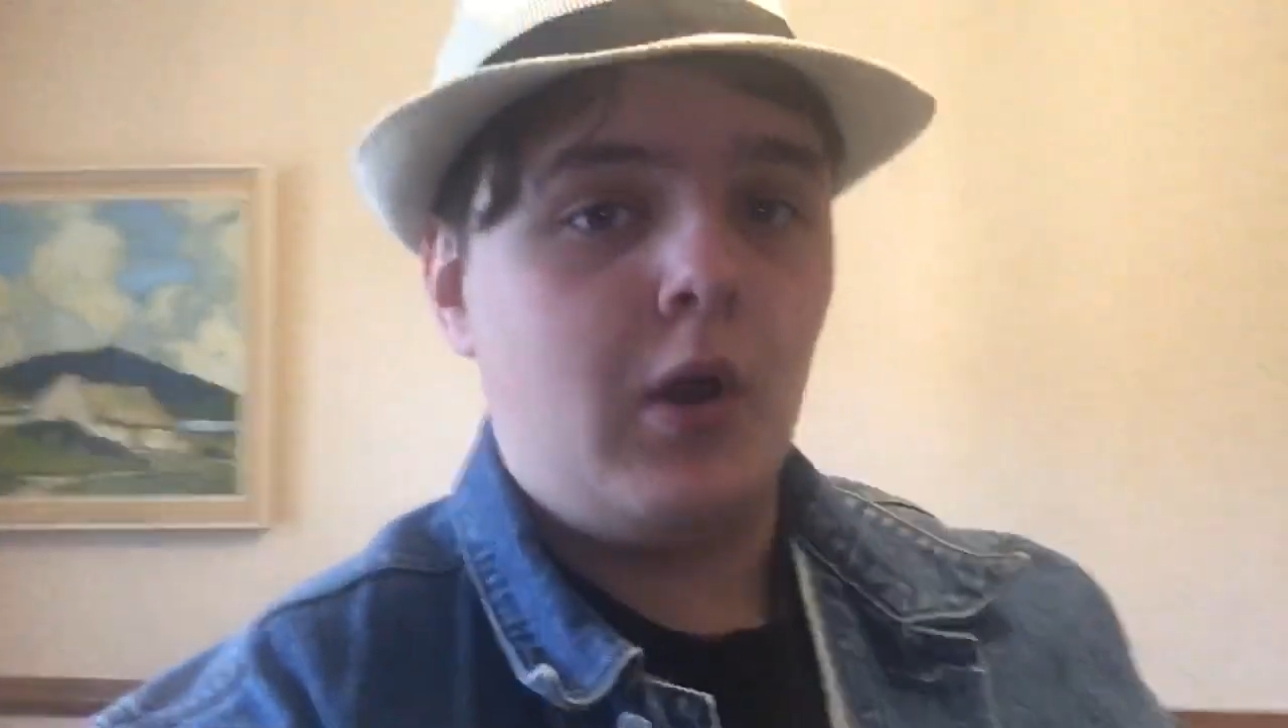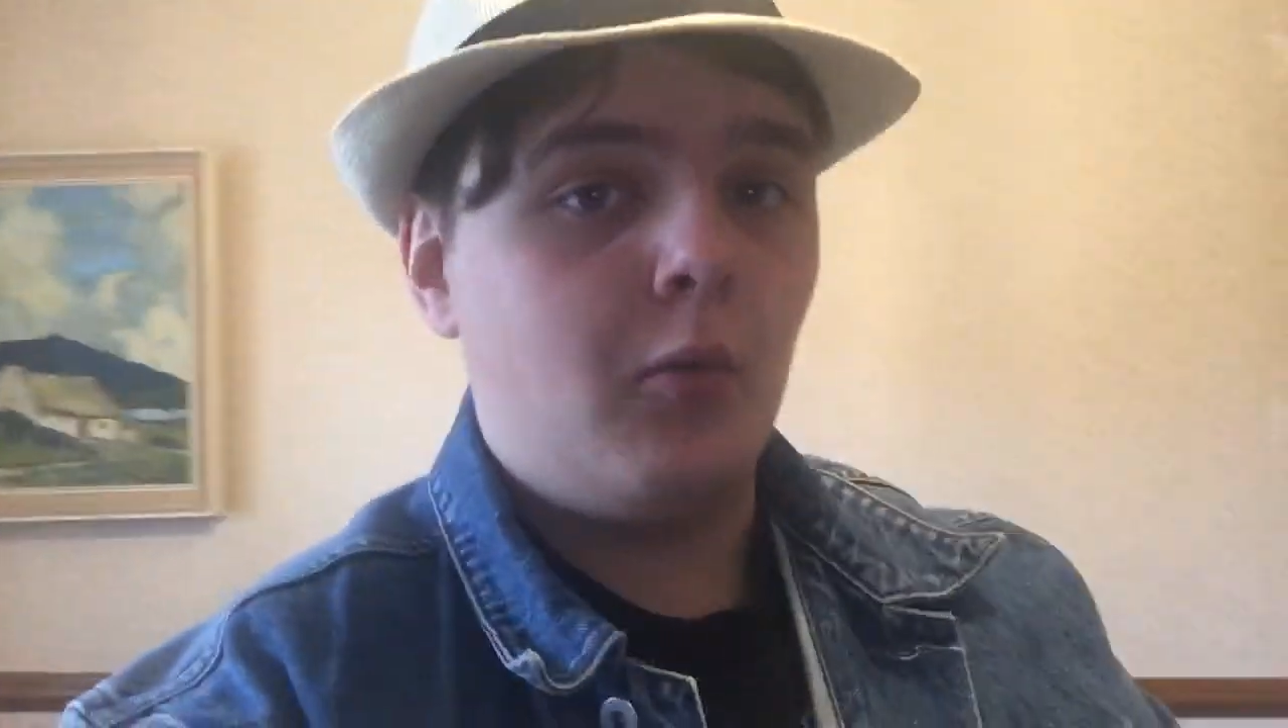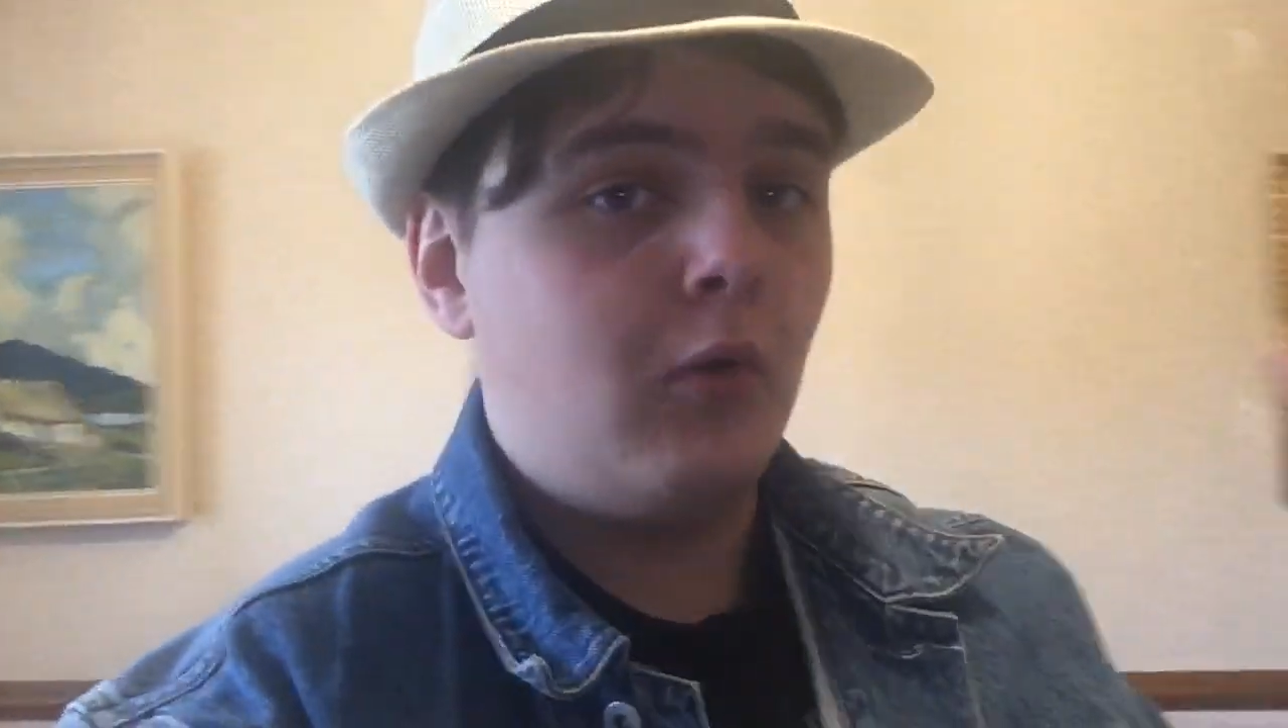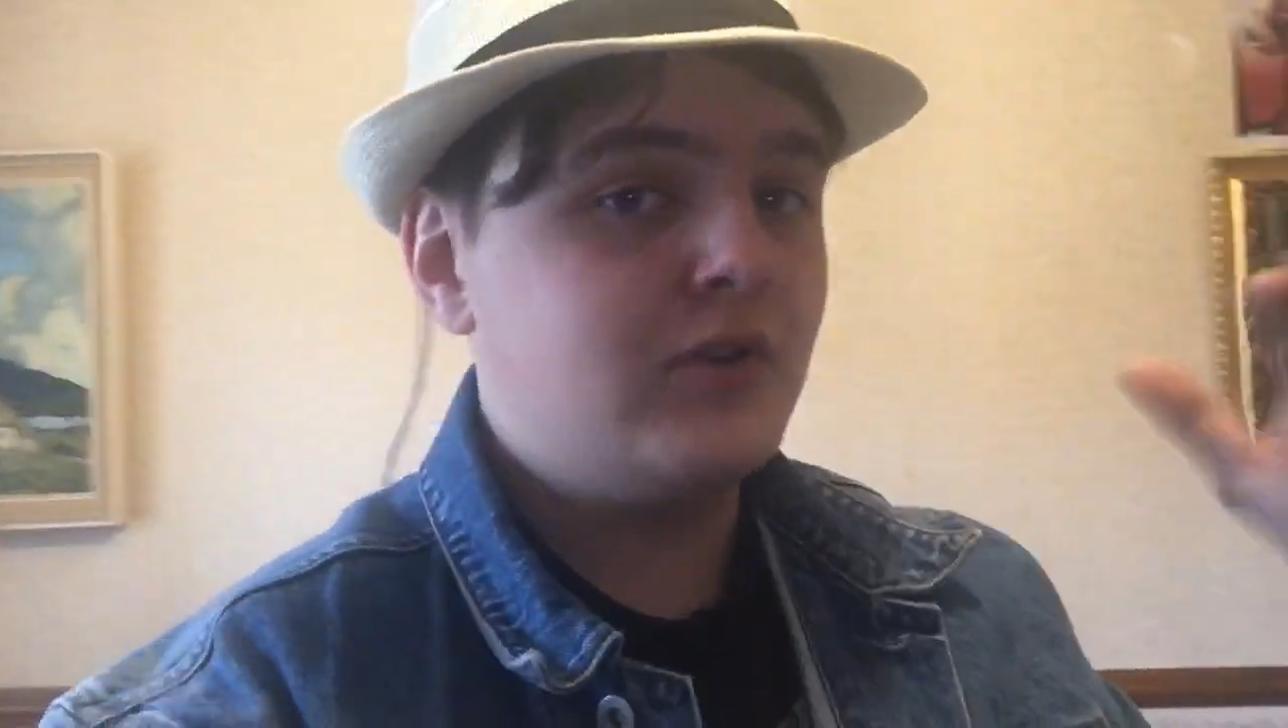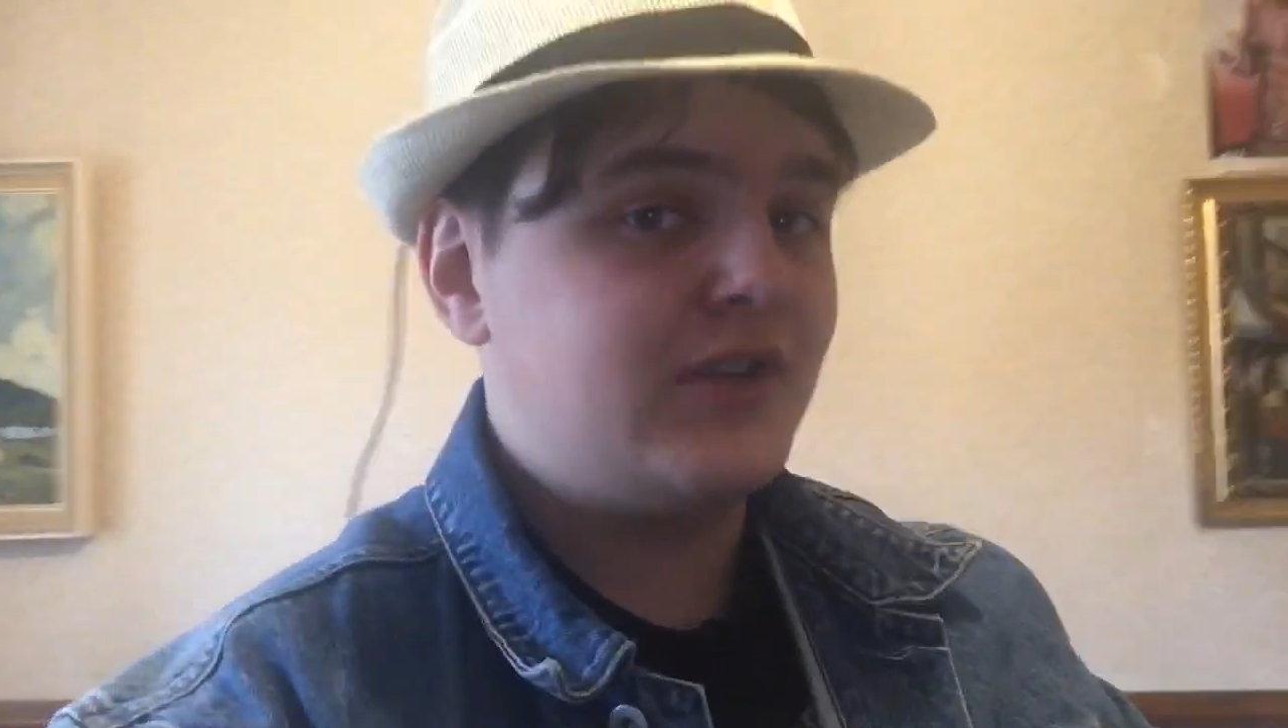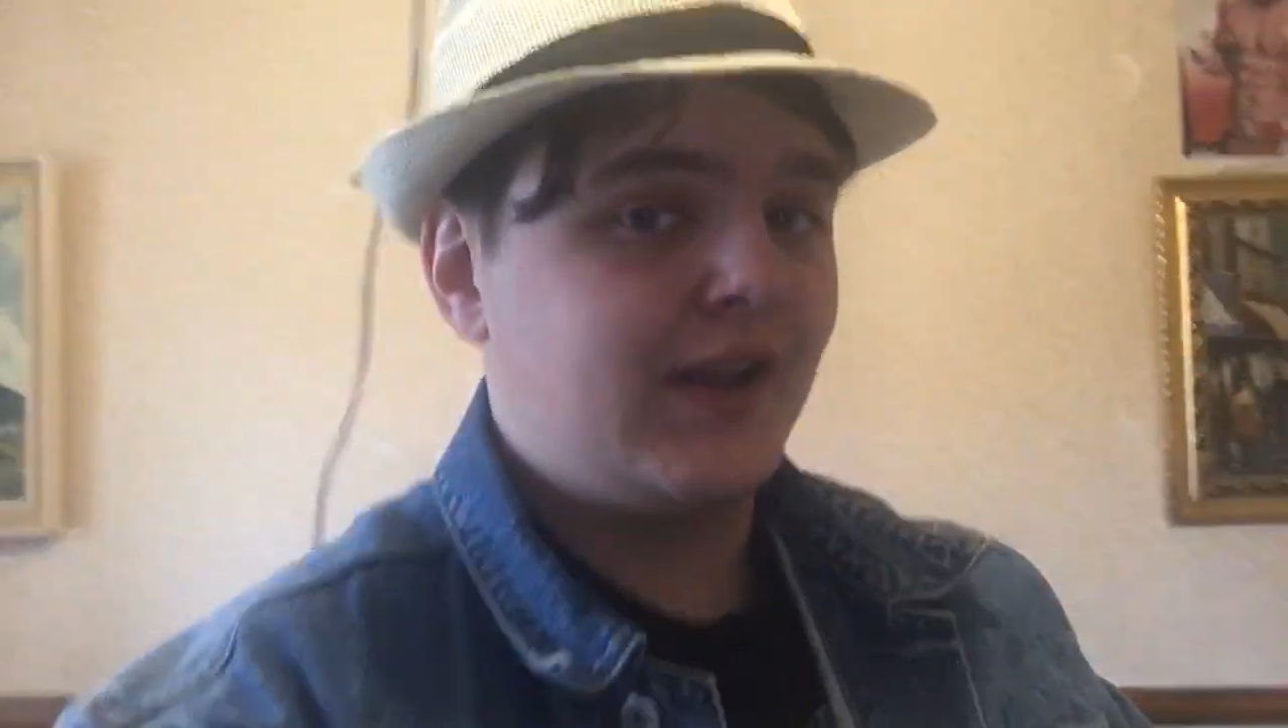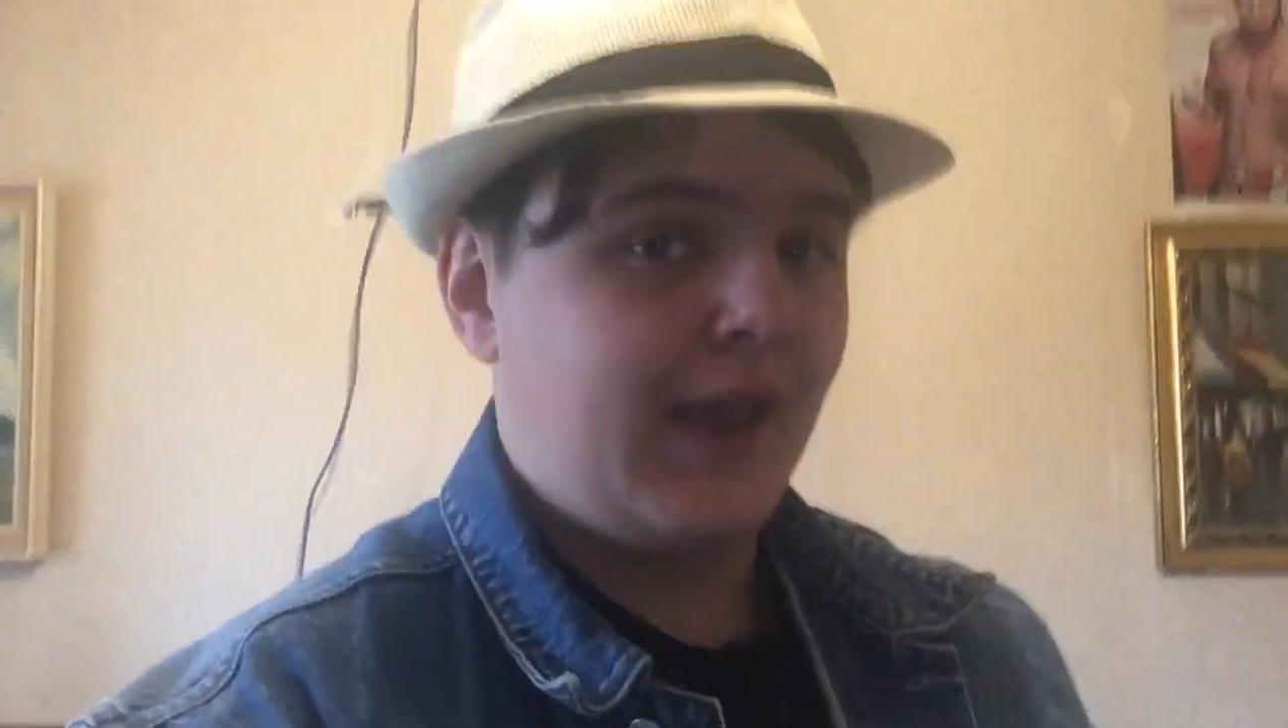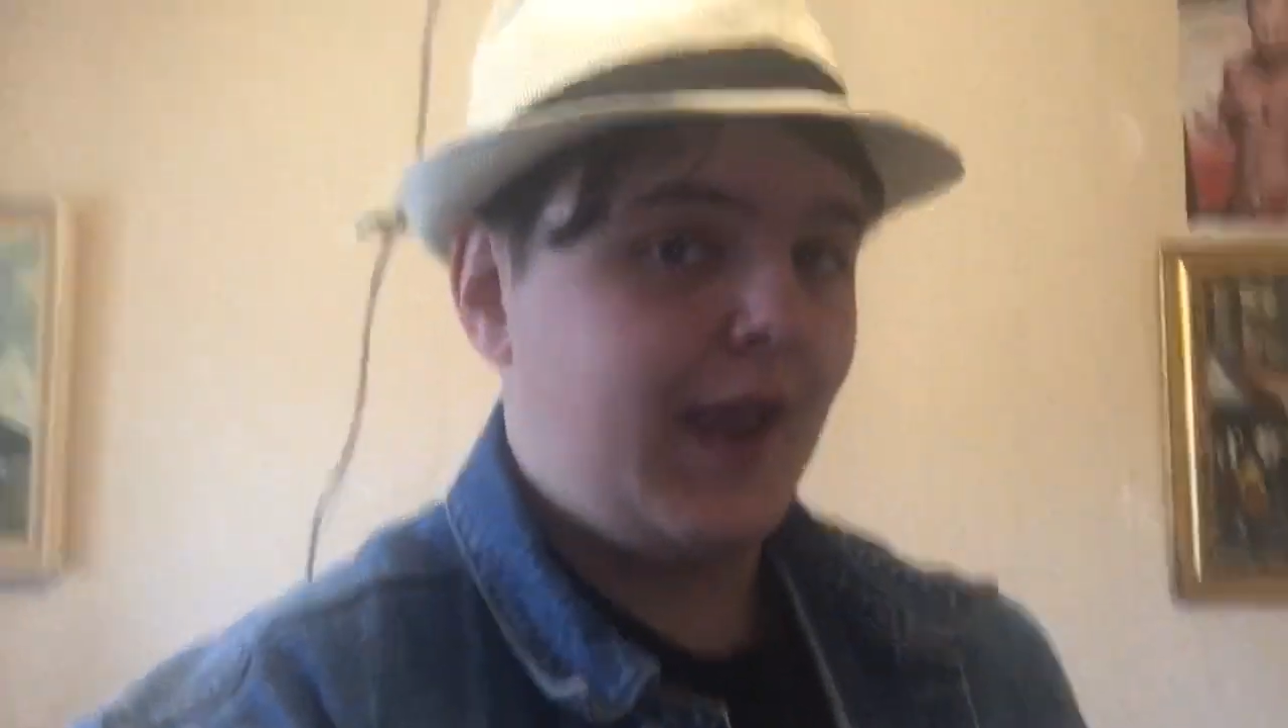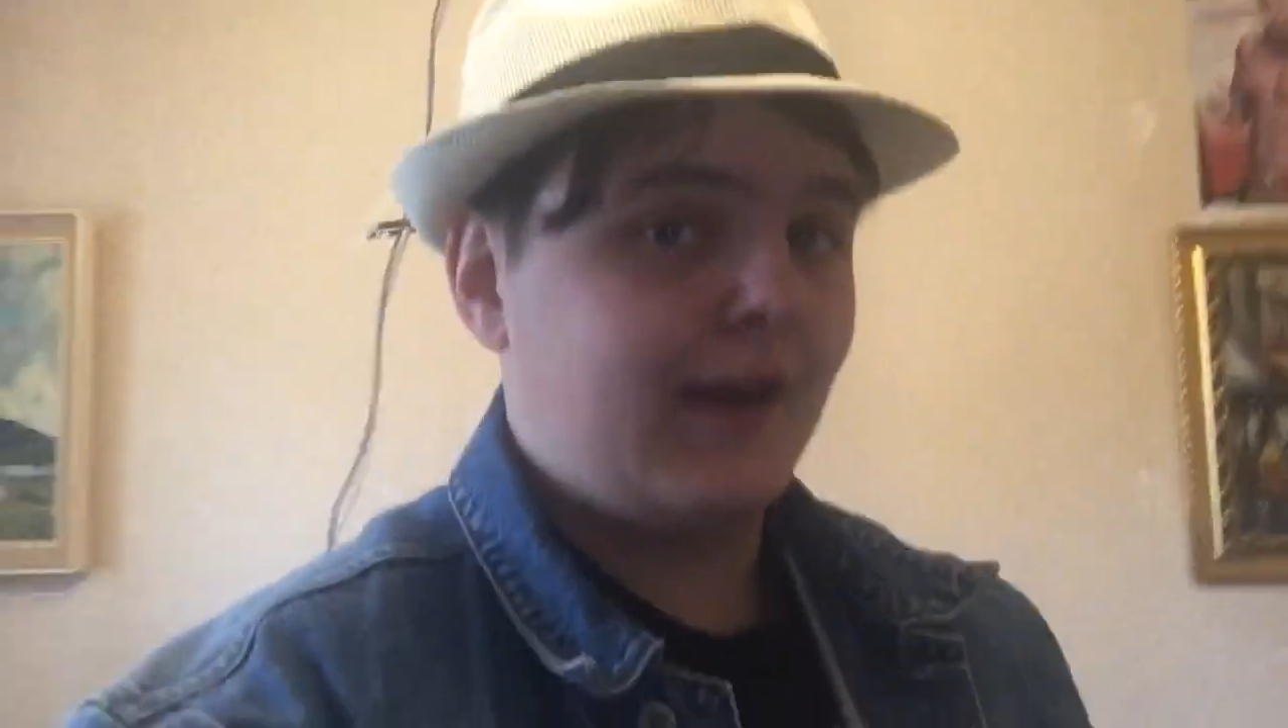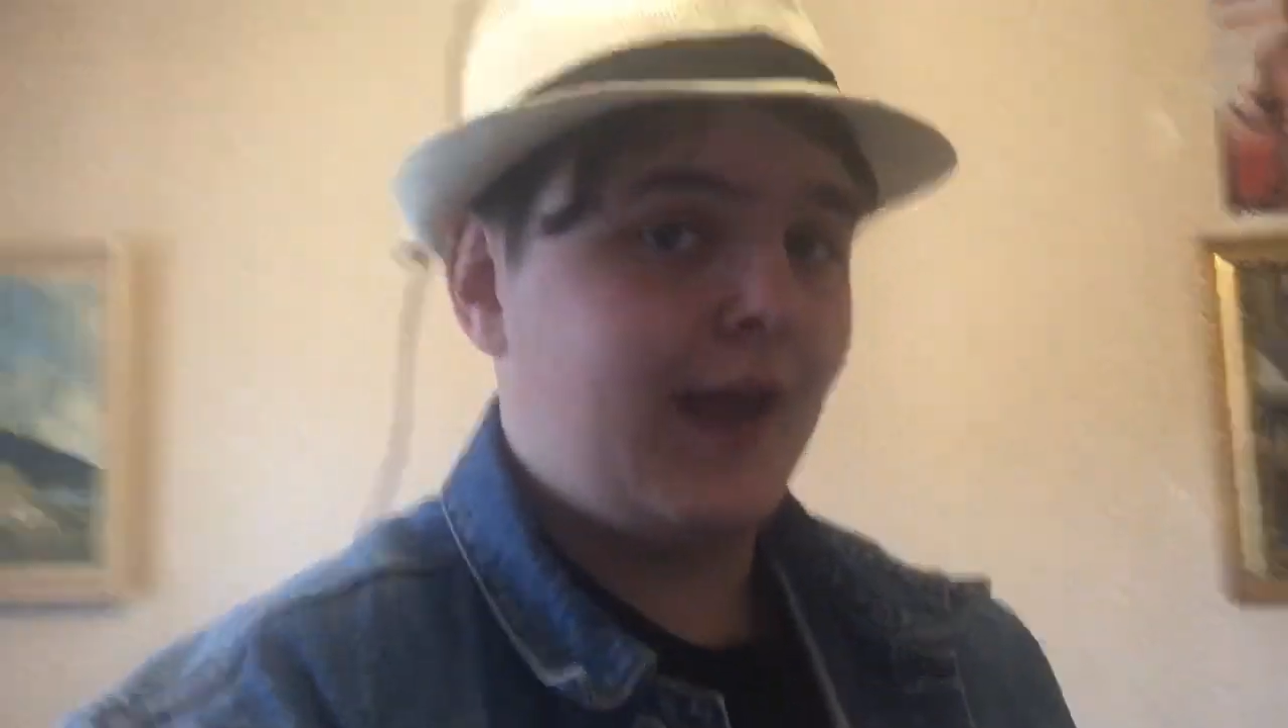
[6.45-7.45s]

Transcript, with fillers: once again,